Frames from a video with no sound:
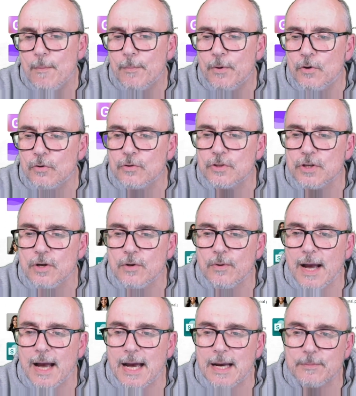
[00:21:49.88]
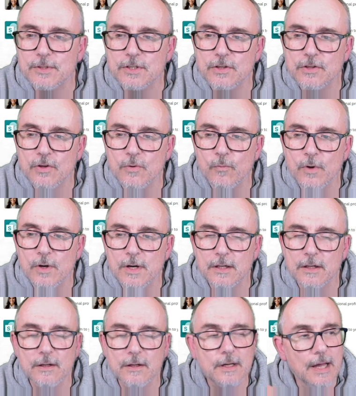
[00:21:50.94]
but also apps that
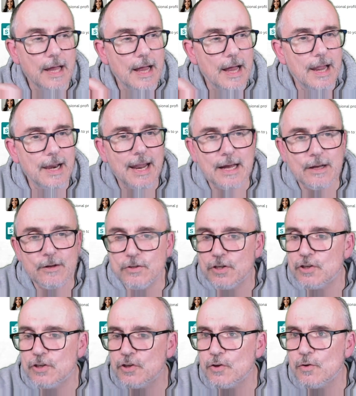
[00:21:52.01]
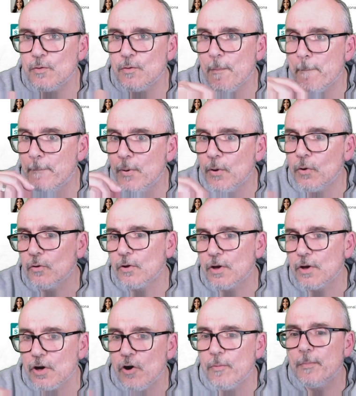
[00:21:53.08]
will allow you to do bulk
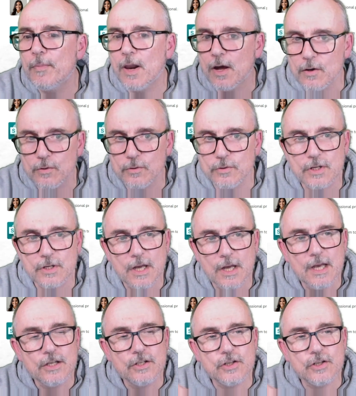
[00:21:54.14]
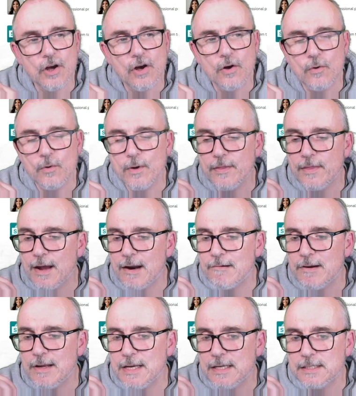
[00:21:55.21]
uploads. So there
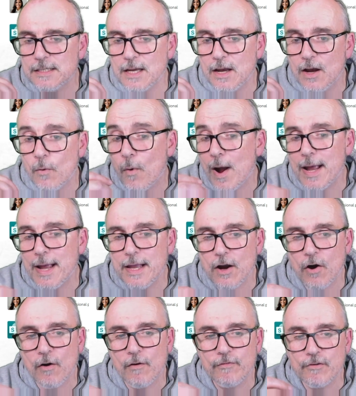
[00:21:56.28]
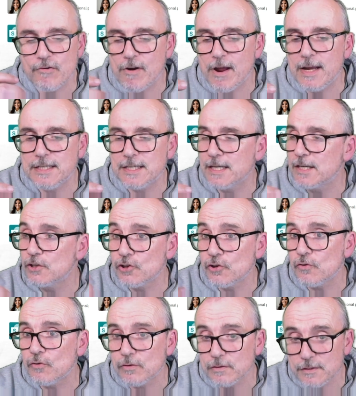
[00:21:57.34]
is a way of creating
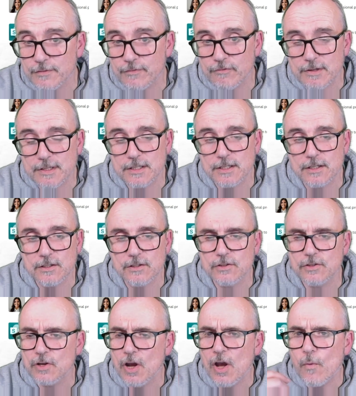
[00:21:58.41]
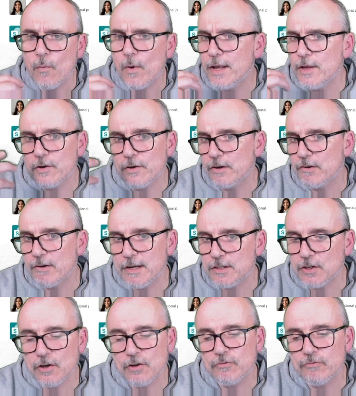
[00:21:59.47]
shorts, for instance, where you can create
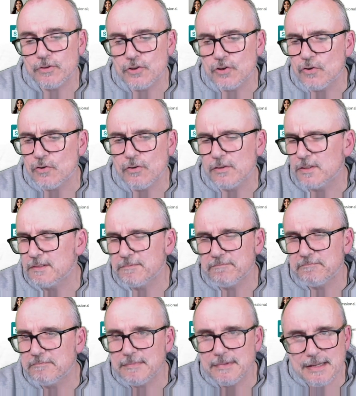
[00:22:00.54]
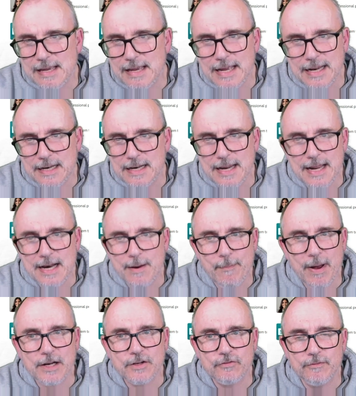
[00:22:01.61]
100 shorts in a
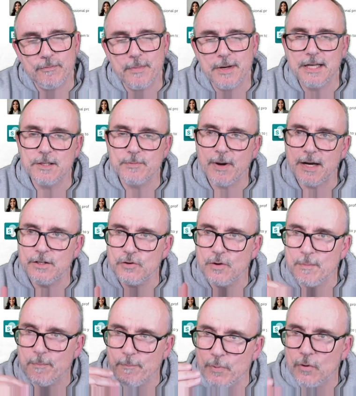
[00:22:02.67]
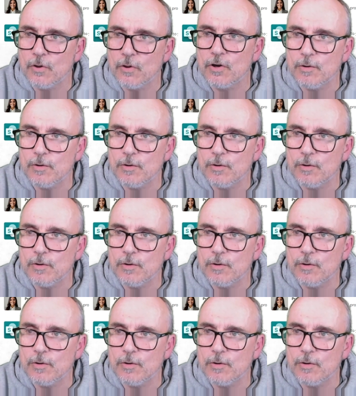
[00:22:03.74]
matter of minutes by doing bulk